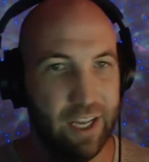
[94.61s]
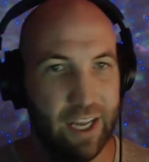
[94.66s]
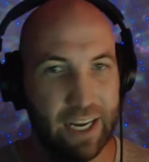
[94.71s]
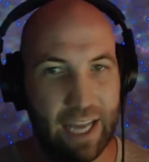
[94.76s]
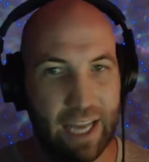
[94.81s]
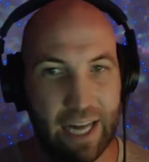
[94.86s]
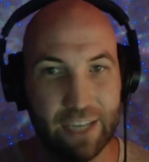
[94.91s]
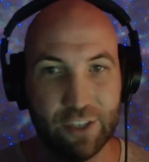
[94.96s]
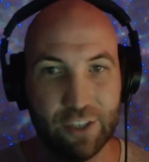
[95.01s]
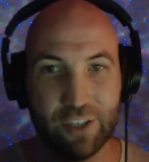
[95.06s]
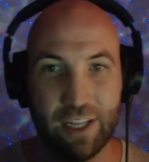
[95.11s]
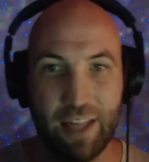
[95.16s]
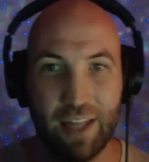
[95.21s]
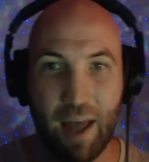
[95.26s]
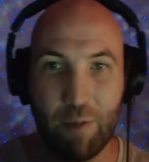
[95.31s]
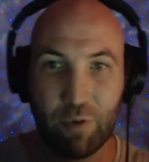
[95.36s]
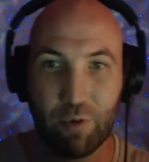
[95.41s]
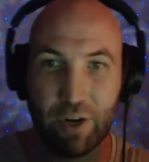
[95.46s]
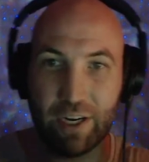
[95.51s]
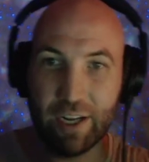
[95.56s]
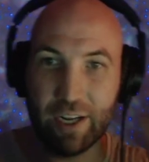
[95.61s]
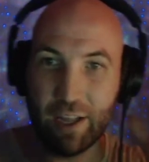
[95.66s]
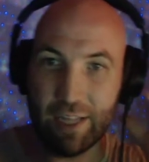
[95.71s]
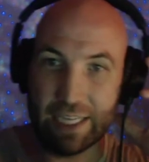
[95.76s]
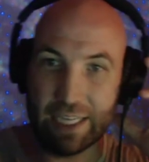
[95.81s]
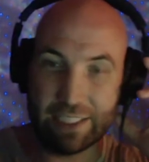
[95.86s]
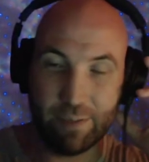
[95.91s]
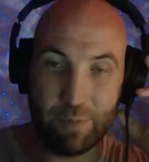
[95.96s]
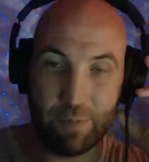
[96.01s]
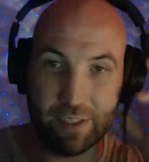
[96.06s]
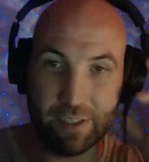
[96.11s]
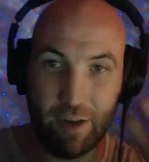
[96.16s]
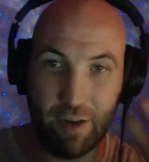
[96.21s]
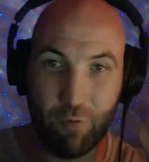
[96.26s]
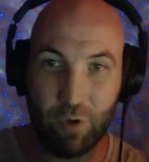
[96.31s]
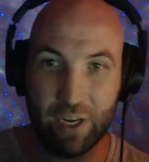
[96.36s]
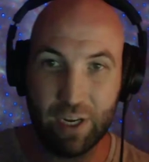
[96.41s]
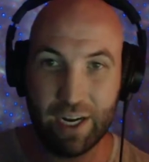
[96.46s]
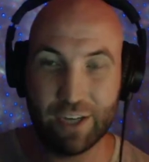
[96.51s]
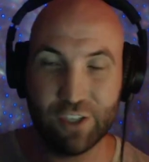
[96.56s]
kind of just elaborating on like some of the stuff we
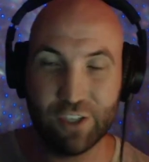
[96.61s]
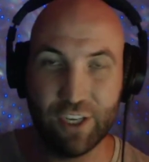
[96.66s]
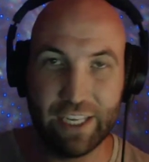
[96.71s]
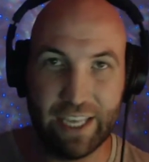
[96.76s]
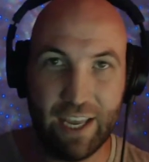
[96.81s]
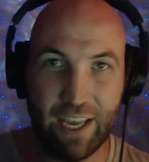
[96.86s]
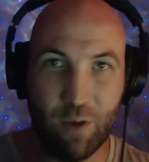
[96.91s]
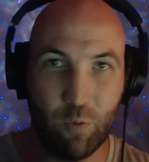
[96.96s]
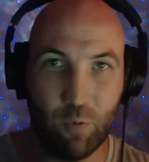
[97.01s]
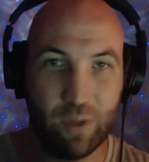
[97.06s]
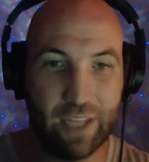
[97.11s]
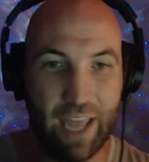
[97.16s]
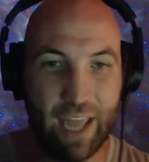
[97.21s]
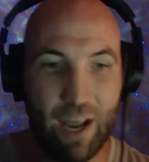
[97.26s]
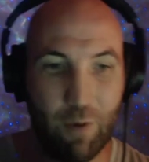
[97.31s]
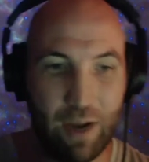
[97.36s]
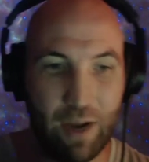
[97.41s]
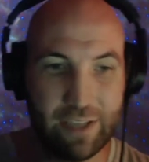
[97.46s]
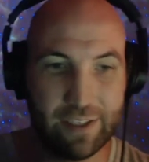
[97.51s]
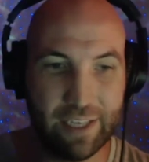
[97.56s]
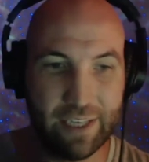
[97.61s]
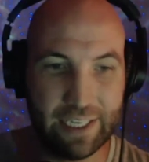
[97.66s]
could actually get with KYC.